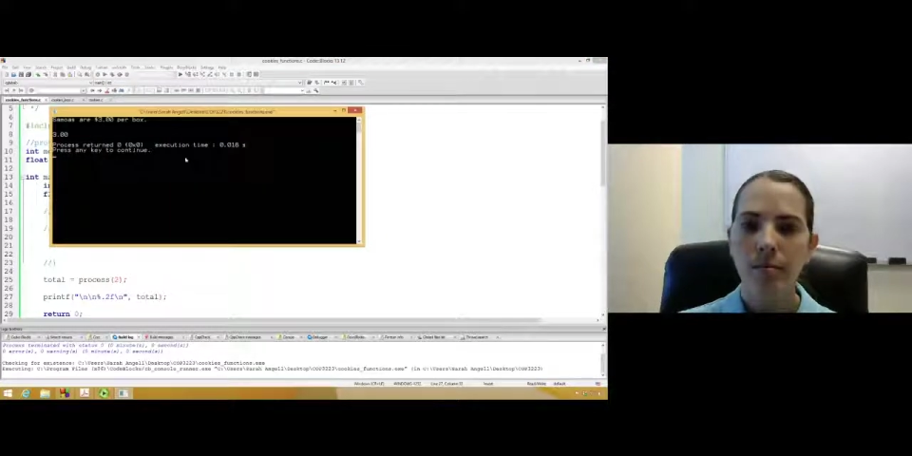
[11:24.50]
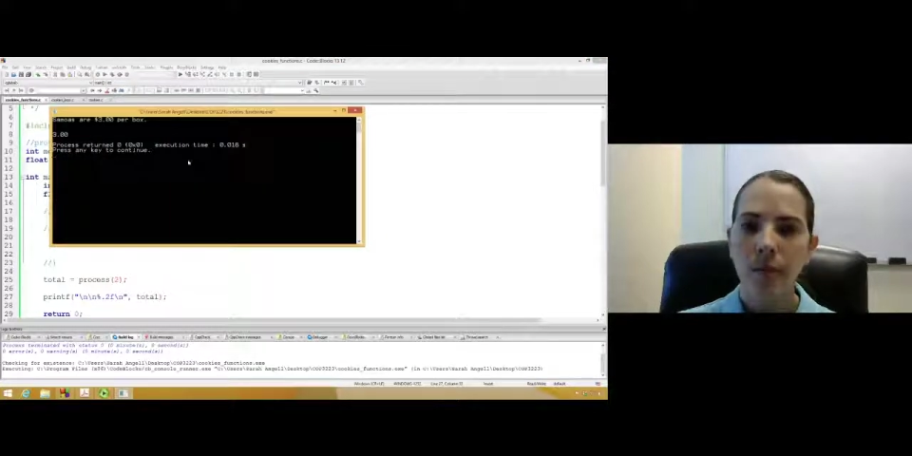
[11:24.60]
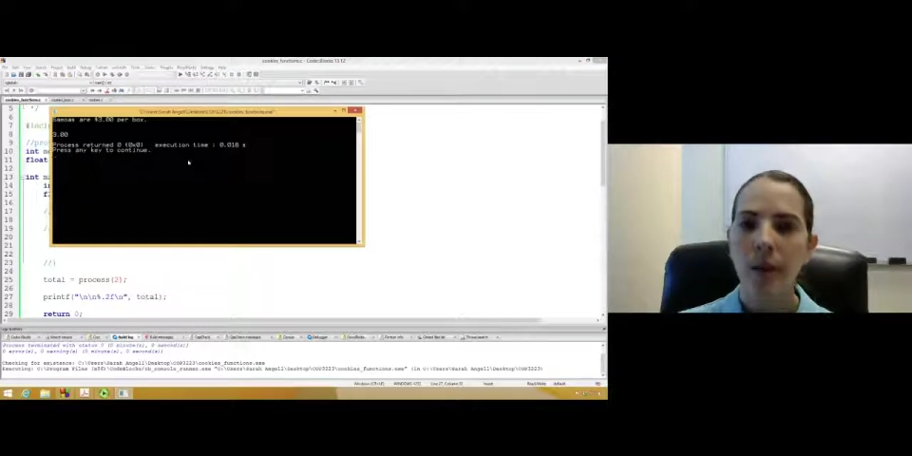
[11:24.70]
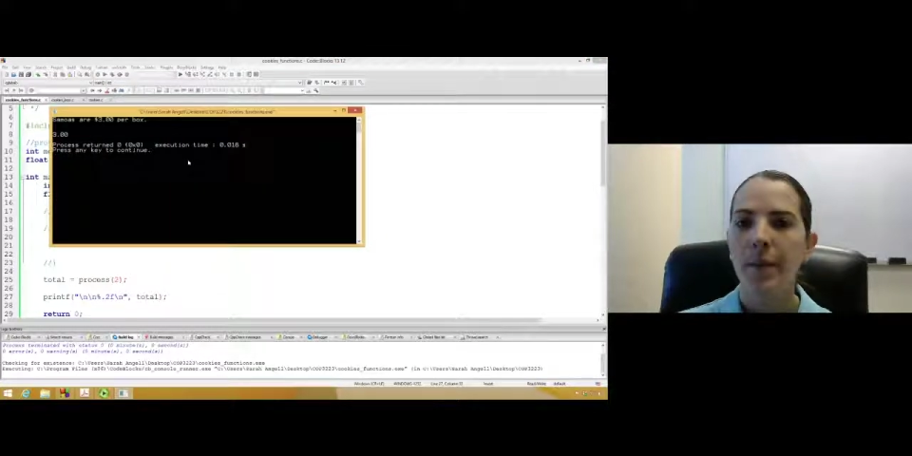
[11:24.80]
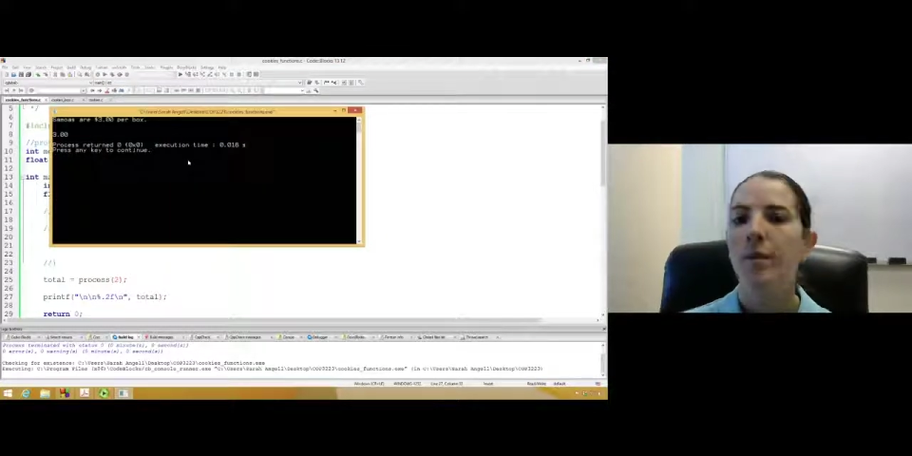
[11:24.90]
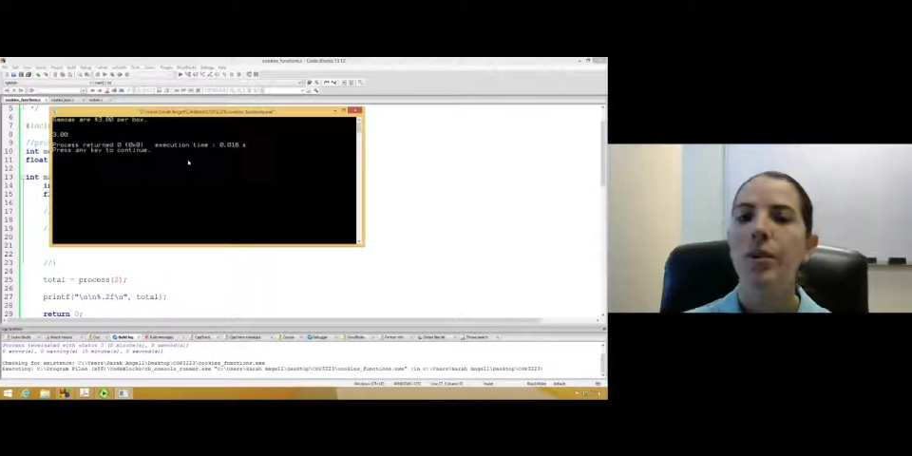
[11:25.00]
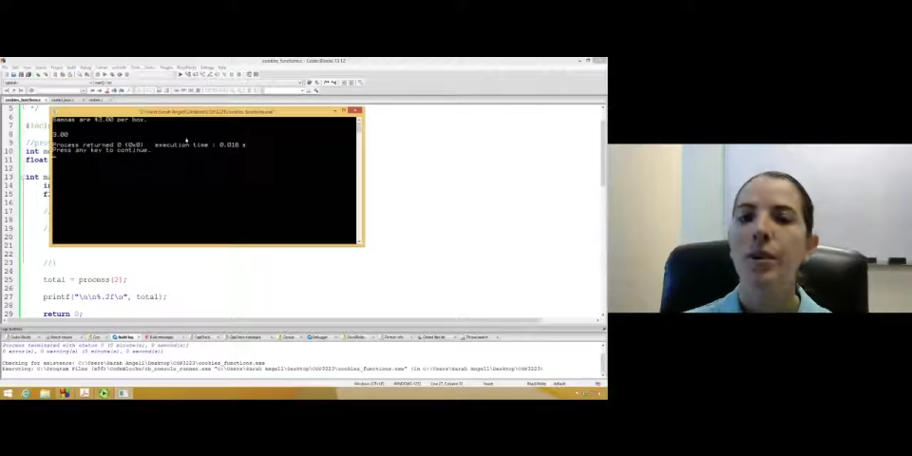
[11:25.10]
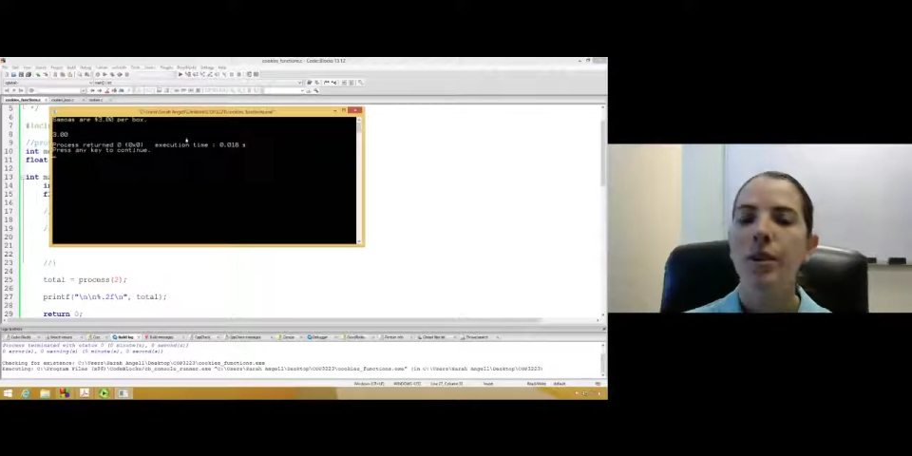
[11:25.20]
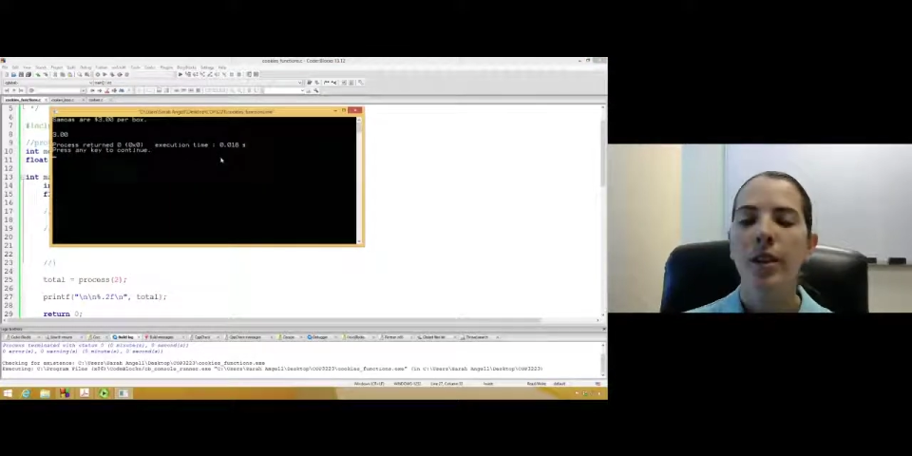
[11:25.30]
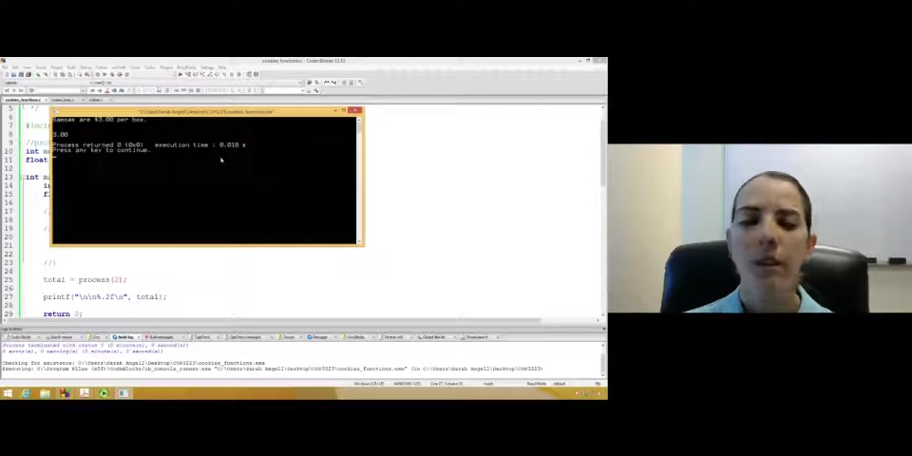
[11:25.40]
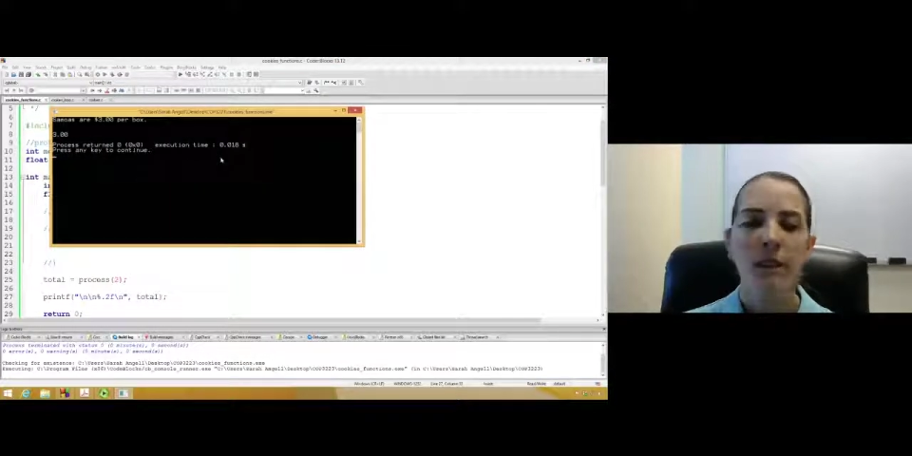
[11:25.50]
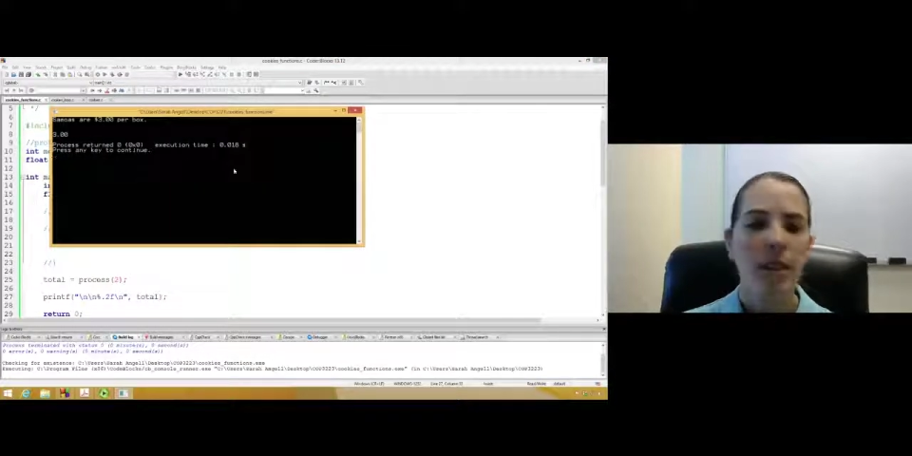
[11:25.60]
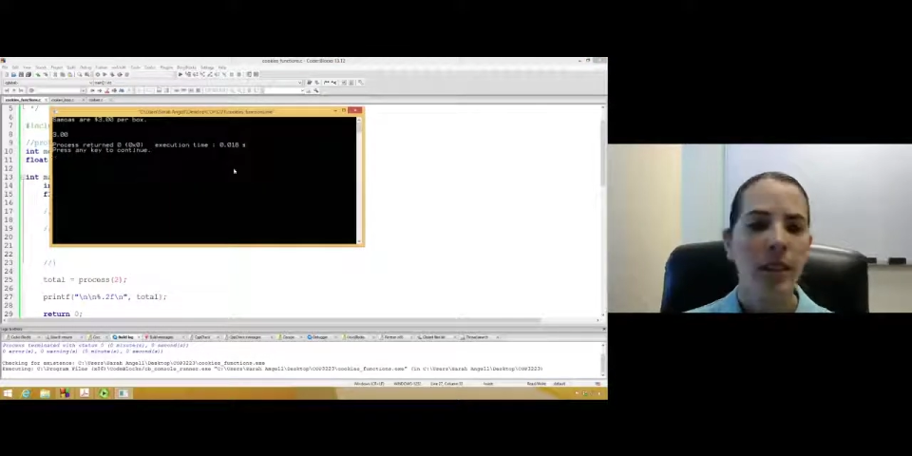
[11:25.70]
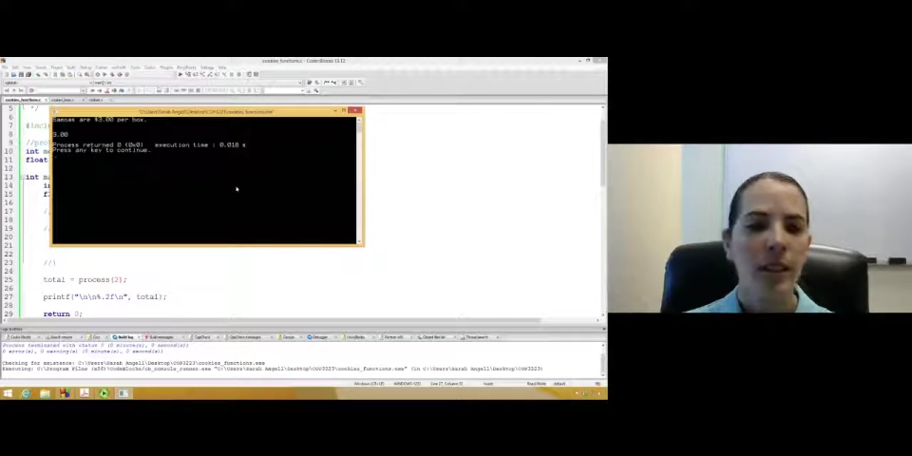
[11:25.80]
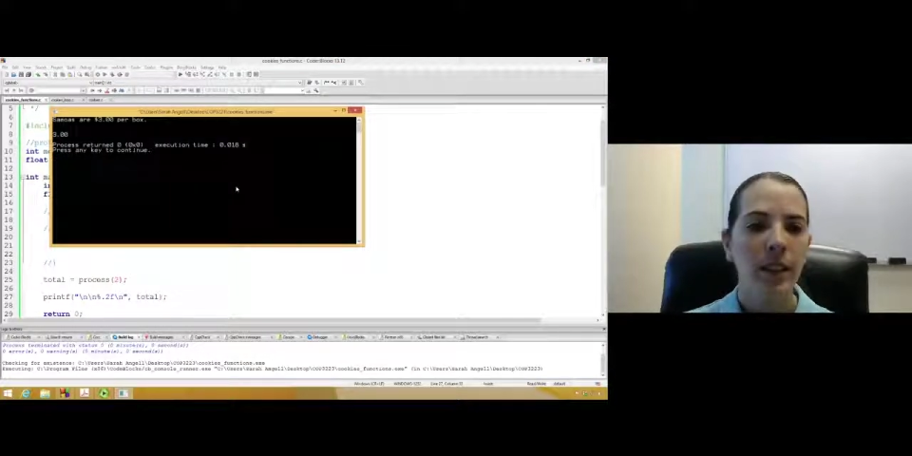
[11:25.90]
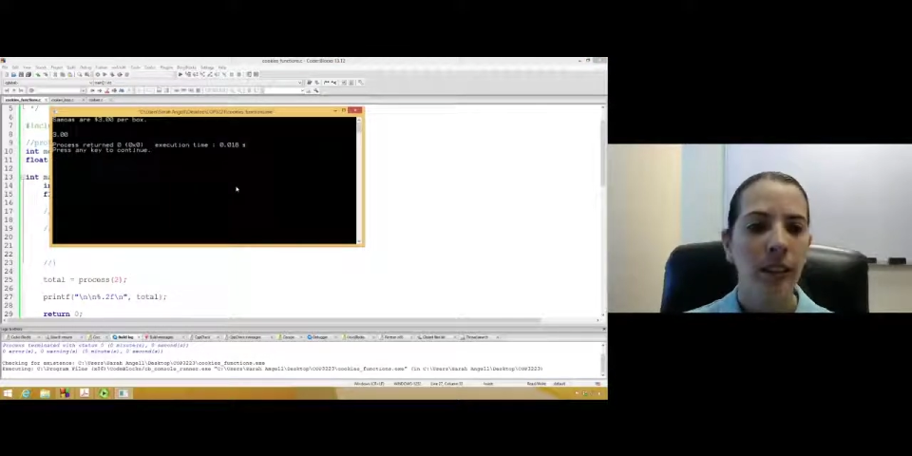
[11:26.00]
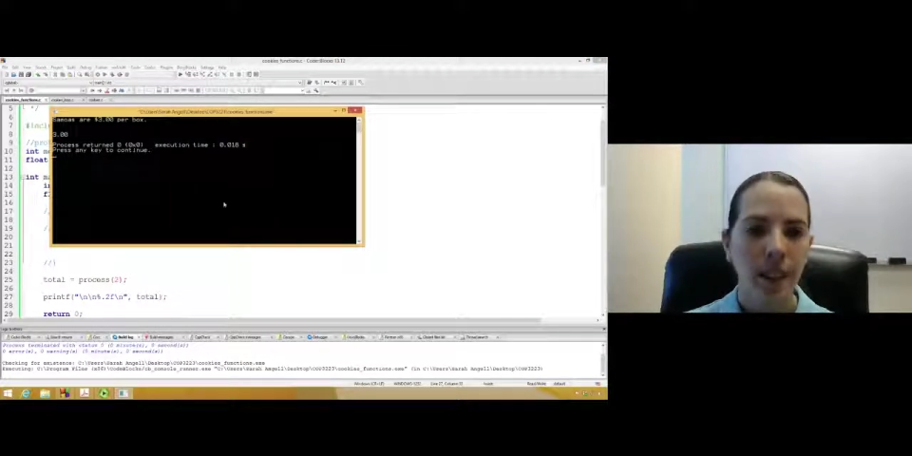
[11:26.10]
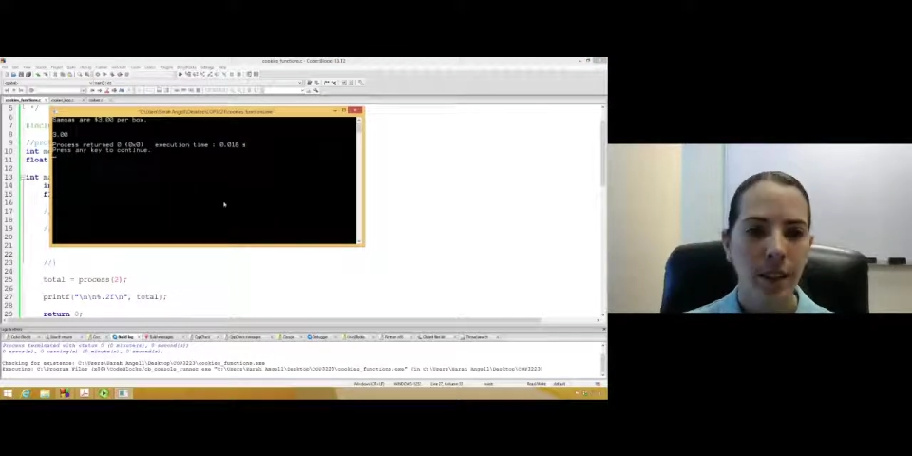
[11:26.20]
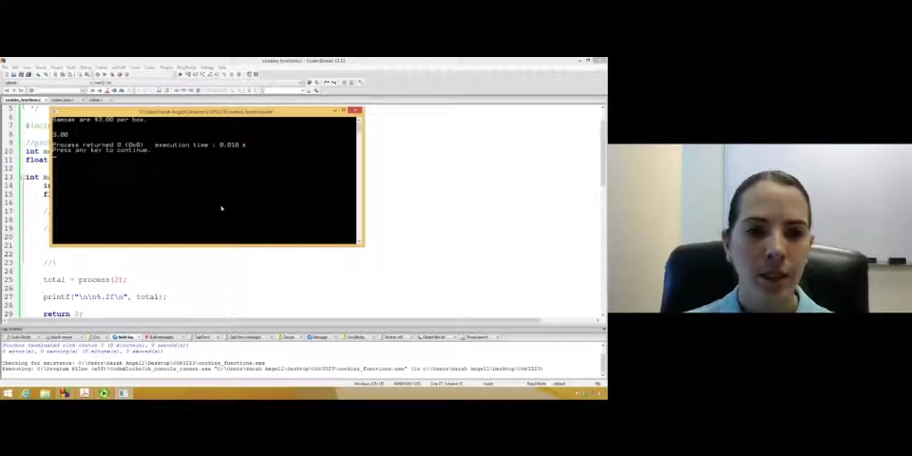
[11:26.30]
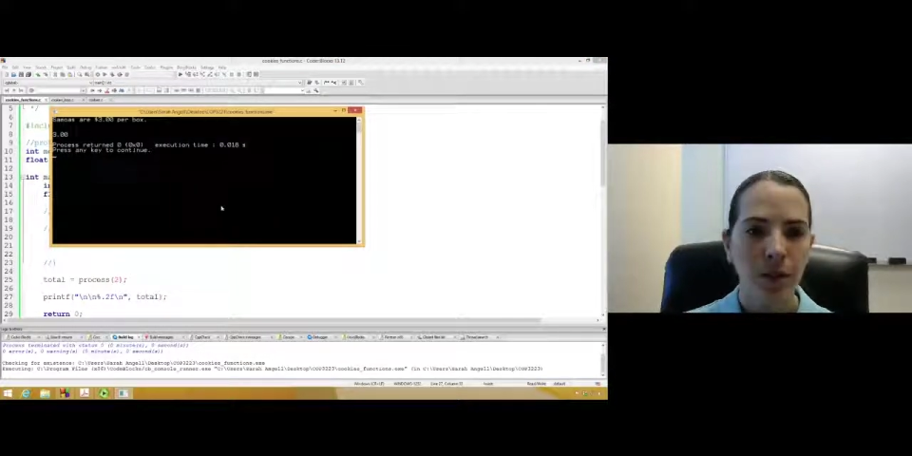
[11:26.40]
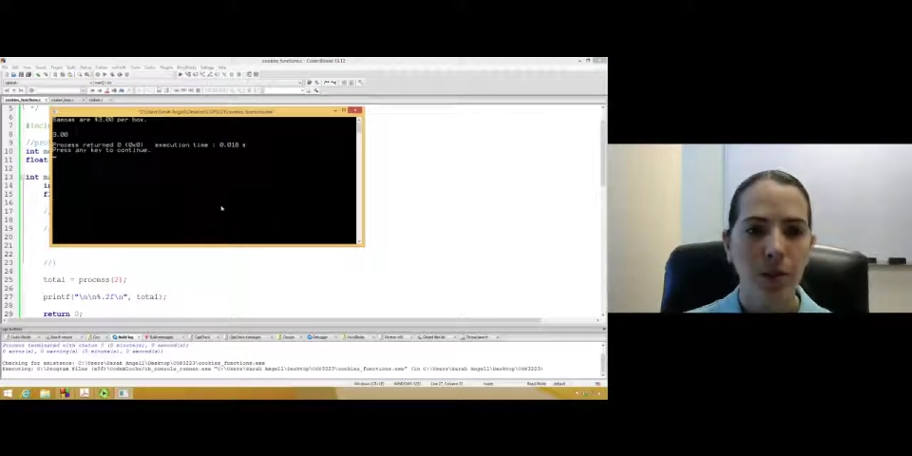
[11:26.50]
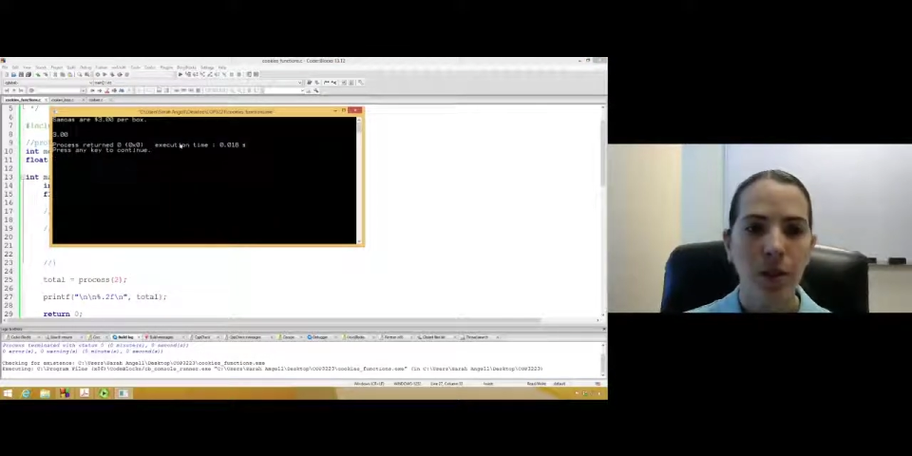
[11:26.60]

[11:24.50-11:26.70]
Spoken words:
Okay, so we're returning the correct values